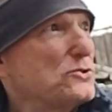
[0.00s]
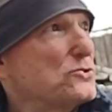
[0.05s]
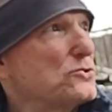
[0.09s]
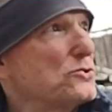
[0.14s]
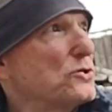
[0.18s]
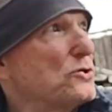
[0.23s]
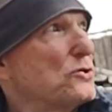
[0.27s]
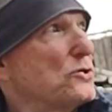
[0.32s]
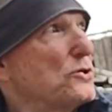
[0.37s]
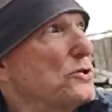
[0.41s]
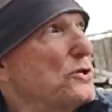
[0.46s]

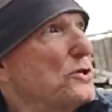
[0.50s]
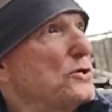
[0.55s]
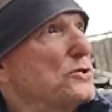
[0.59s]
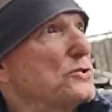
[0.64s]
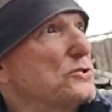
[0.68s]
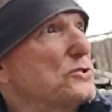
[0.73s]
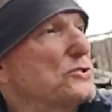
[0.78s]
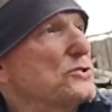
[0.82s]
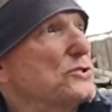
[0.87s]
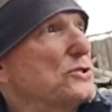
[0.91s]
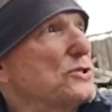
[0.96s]
So
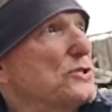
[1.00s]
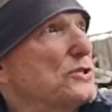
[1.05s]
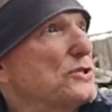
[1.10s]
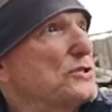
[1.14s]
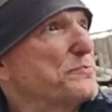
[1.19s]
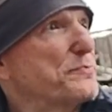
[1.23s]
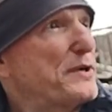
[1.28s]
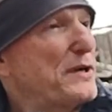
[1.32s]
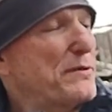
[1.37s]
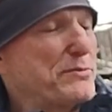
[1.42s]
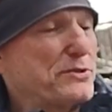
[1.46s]
it's
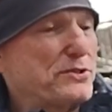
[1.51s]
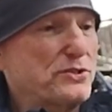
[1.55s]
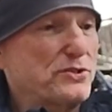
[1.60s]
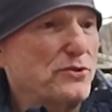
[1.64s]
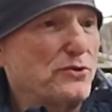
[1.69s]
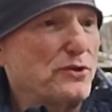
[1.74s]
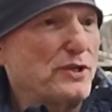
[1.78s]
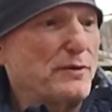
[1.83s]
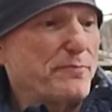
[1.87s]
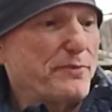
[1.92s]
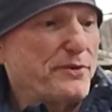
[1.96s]
probably
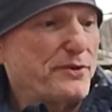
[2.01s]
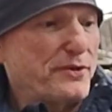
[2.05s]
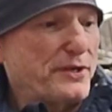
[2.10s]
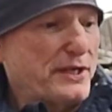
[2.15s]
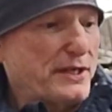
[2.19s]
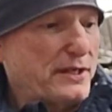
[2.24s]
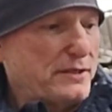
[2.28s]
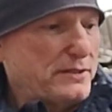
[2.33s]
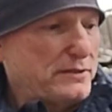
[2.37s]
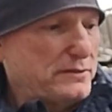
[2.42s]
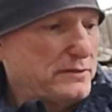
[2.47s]
snowing up there
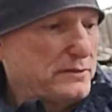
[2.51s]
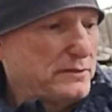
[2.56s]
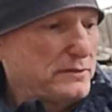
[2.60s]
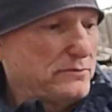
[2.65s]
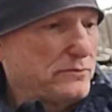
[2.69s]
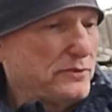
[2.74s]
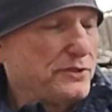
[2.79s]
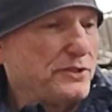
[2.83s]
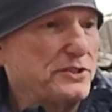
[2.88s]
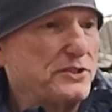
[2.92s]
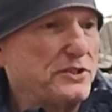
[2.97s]
now
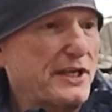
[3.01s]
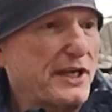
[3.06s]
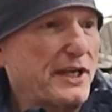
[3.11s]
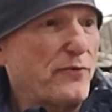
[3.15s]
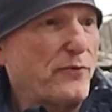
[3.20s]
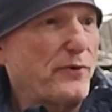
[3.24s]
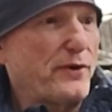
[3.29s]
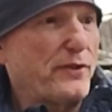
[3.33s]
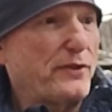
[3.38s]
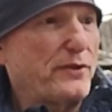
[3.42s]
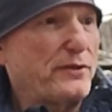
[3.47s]
with this kind of
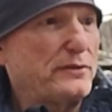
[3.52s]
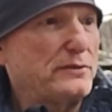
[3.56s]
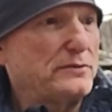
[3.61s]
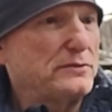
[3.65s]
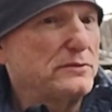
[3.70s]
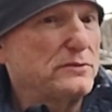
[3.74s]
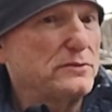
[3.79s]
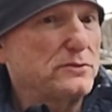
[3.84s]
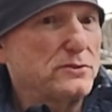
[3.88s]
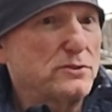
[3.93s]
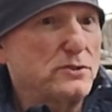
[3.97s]
weather.
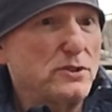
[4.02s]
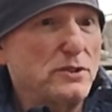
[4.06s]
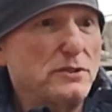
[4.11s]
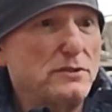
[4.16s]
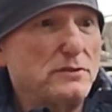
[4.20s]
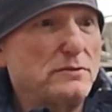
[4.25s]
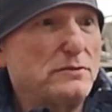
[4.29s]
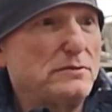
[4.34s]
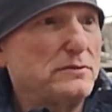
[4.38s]
Good.